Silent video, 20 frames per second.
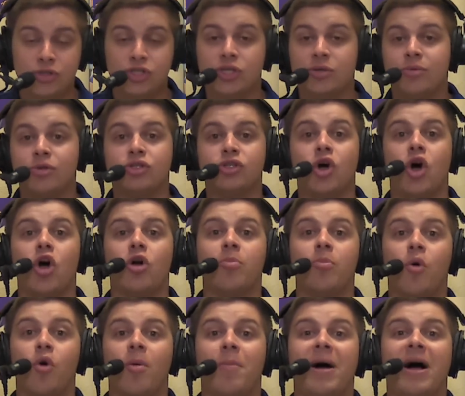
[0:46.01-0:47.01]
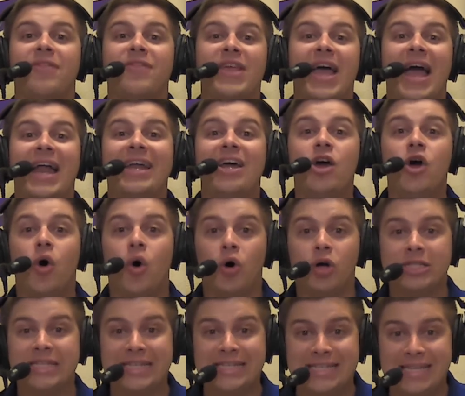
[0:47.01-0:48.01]
so we'll talk more about that
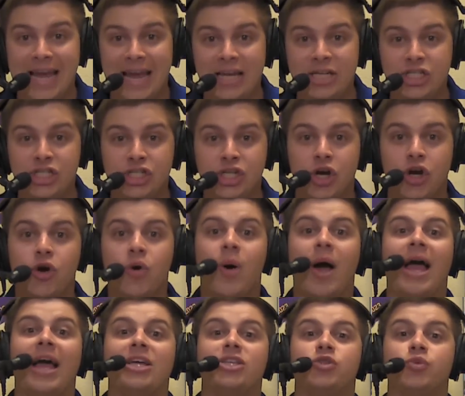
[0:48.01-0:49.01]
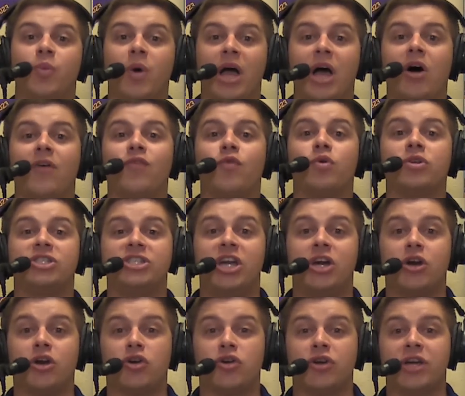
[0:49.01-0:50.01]
on today's show as well. Of course,
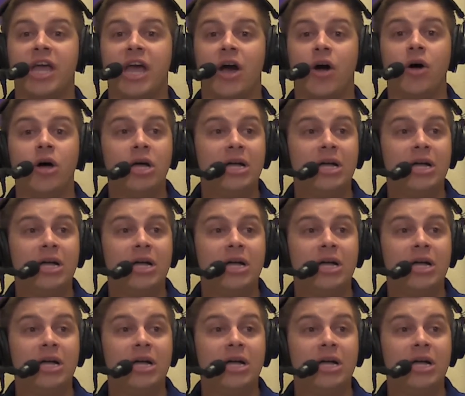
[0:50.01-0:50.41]
Derek Curiel,